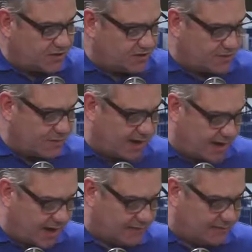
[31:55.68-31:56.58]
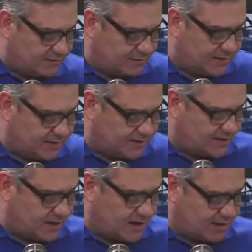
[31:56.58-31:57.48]
is in Manhattan.
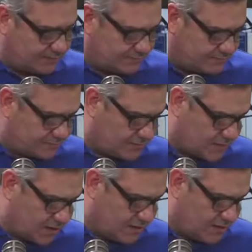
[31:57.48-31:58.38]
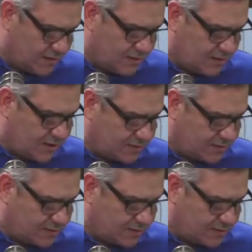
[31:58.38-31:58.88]
It's... Um, it's